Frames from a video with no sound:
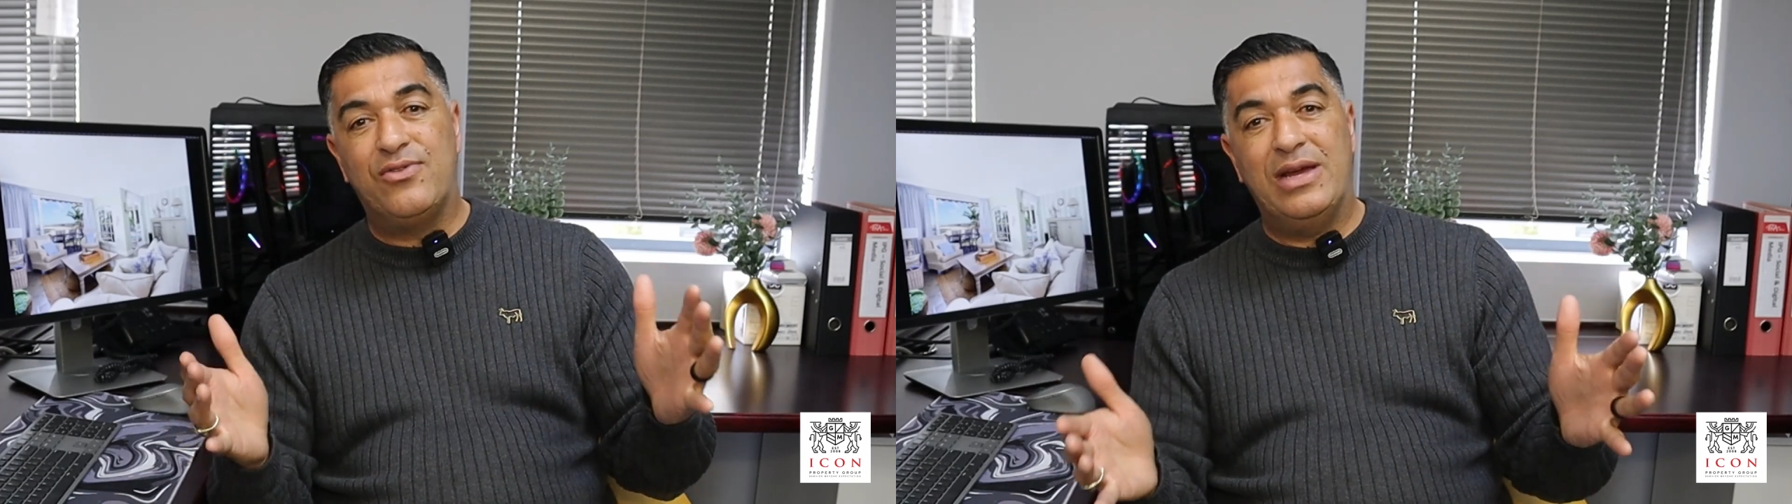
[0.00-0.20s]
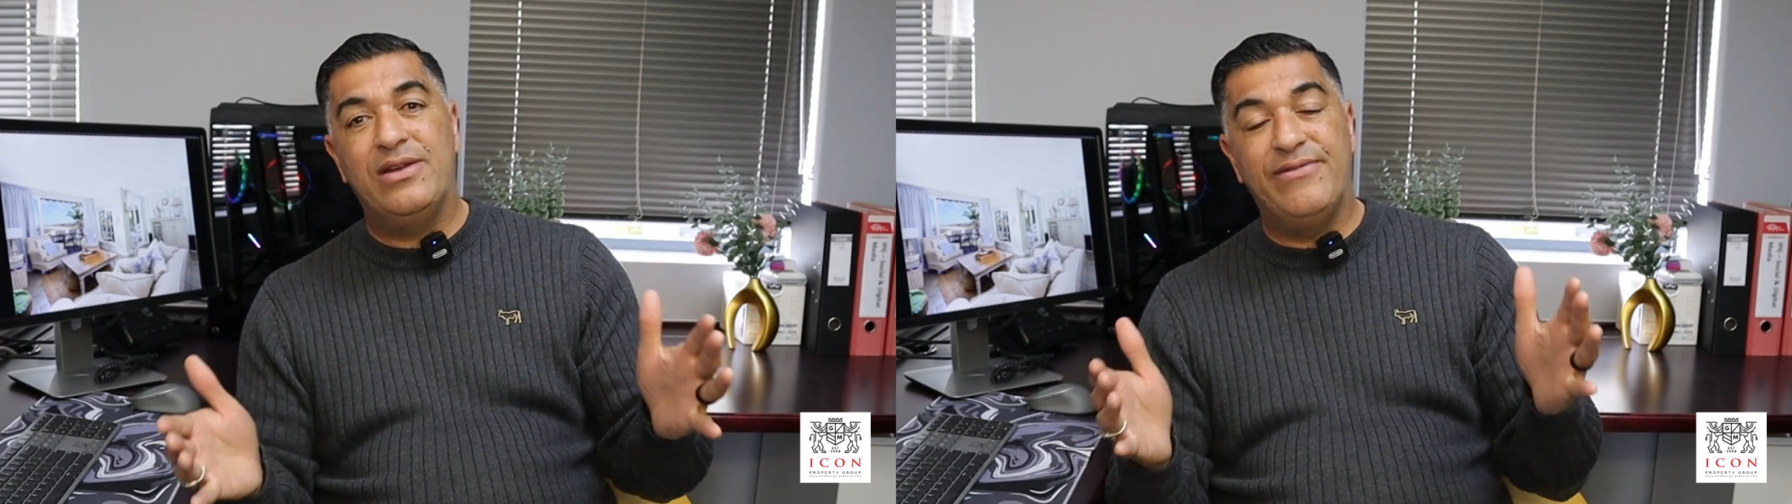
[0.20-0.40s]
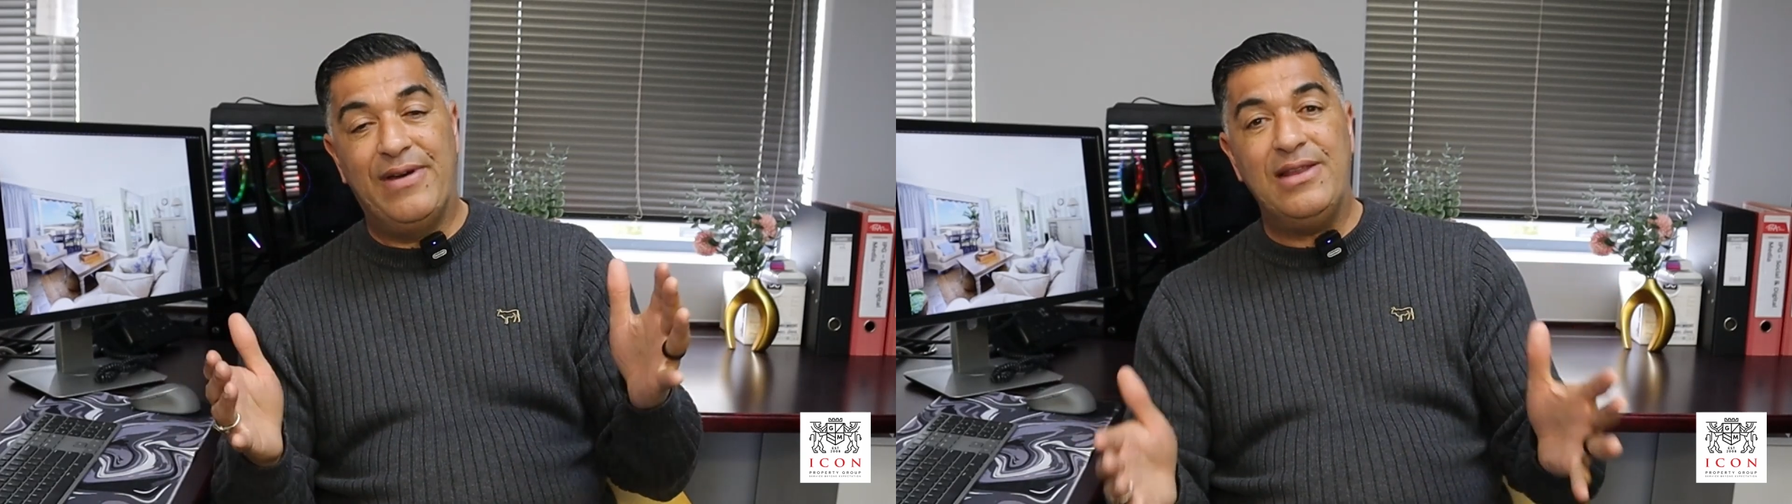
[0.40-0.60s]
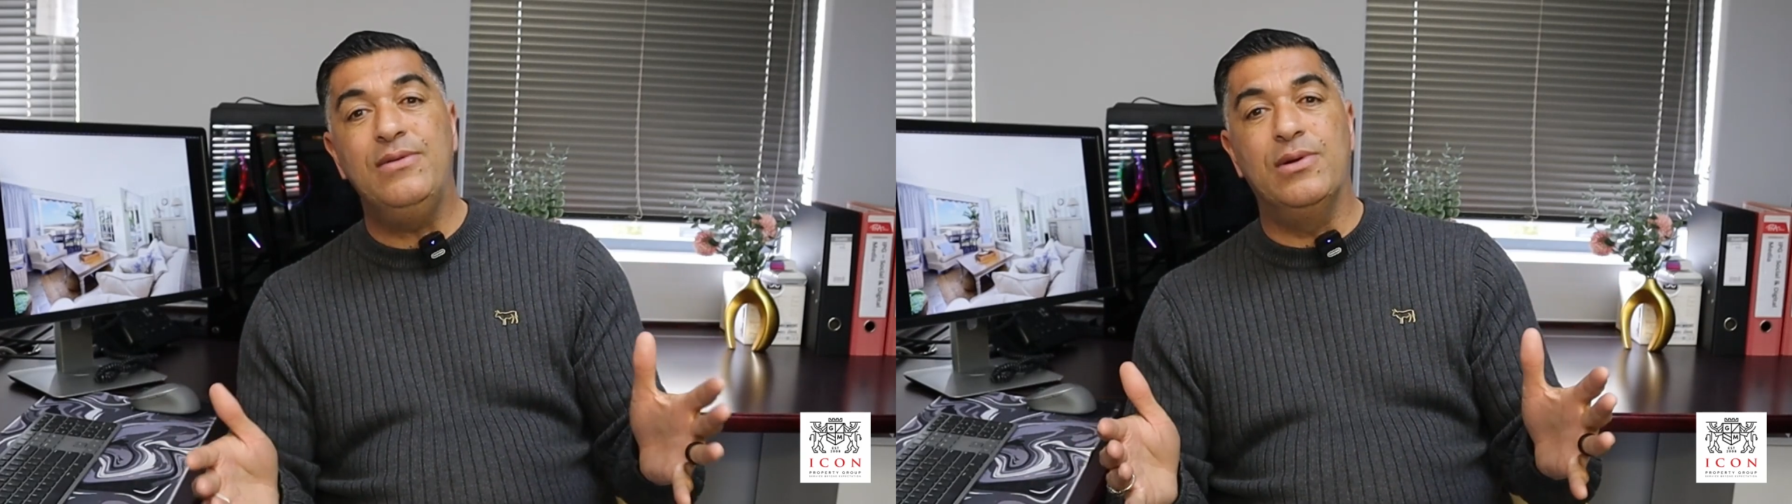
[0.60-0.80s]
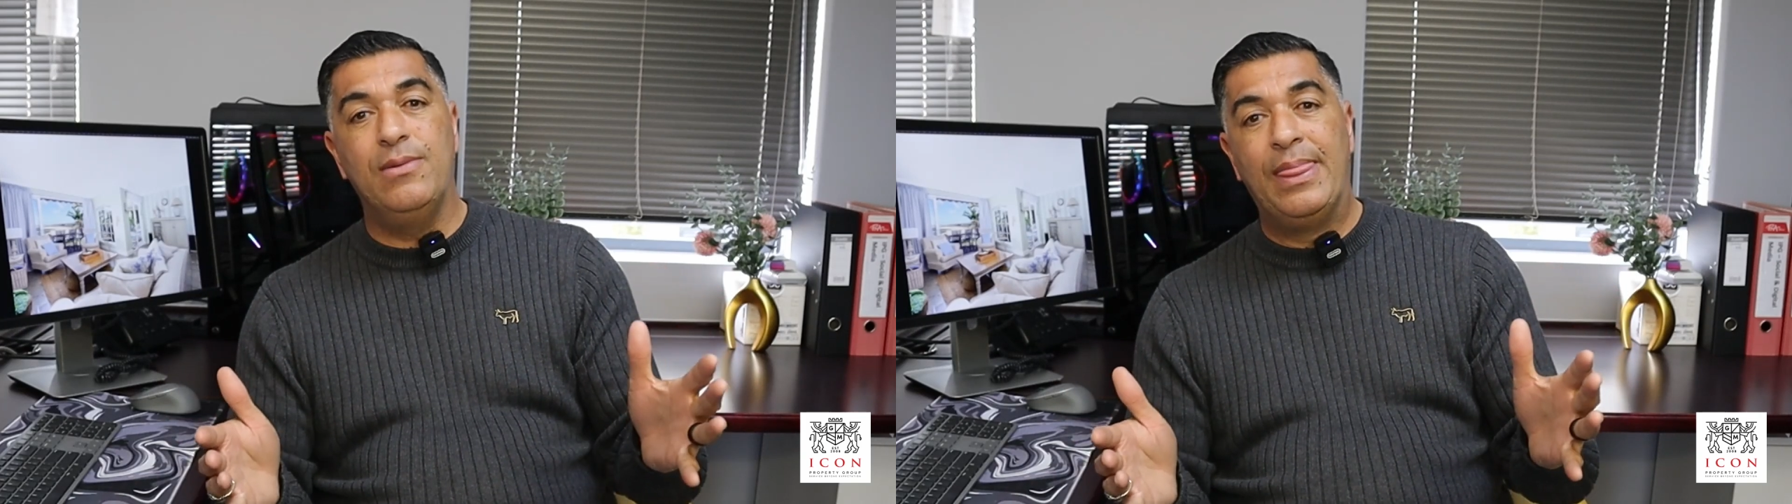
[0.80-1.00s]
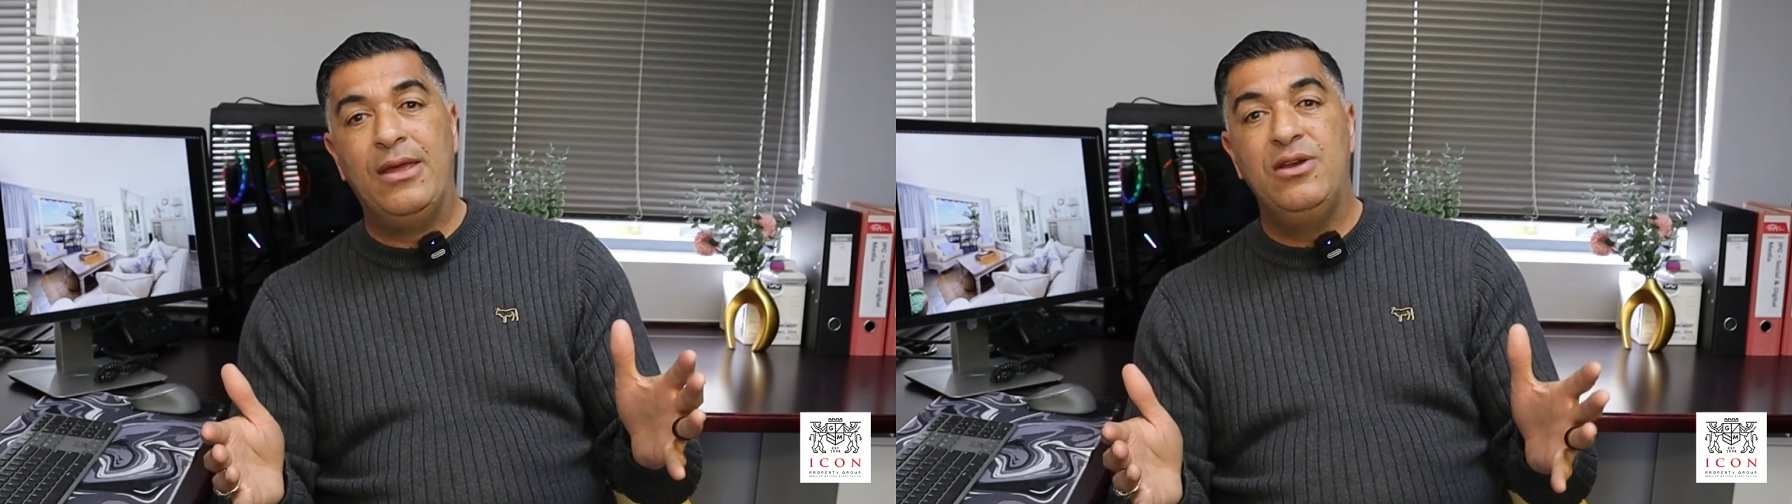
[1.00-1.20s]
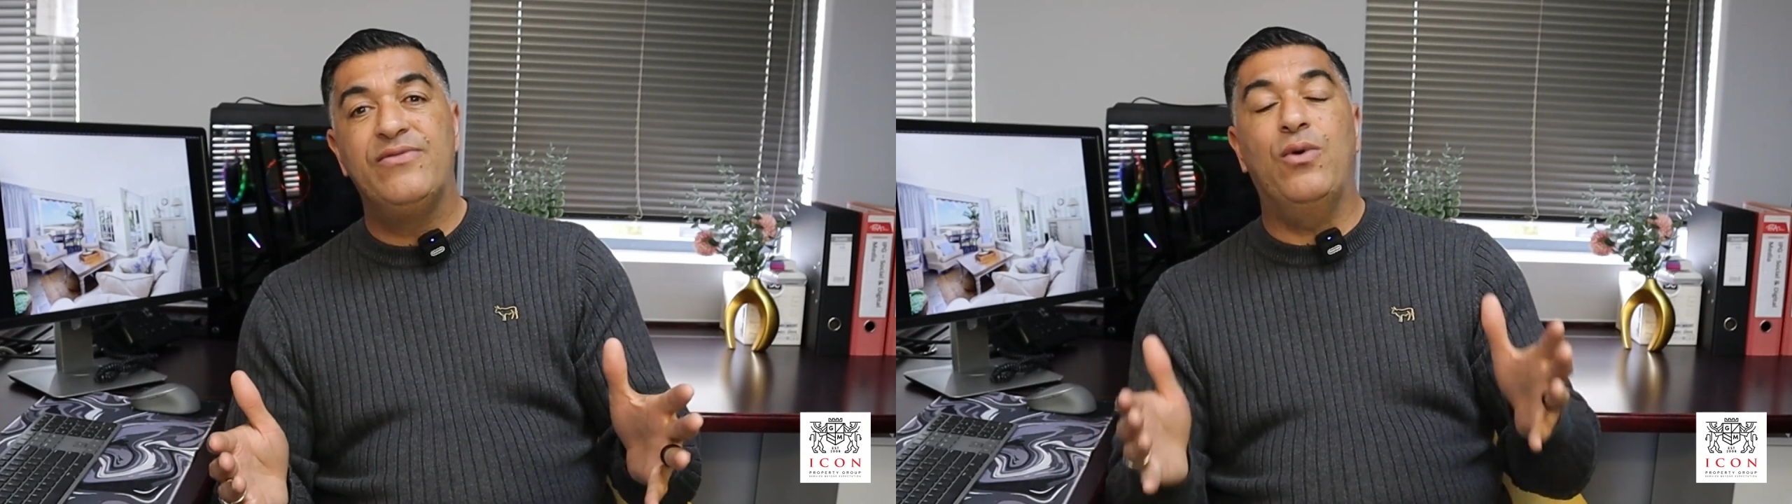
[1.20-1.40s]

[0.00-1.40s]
million Rand available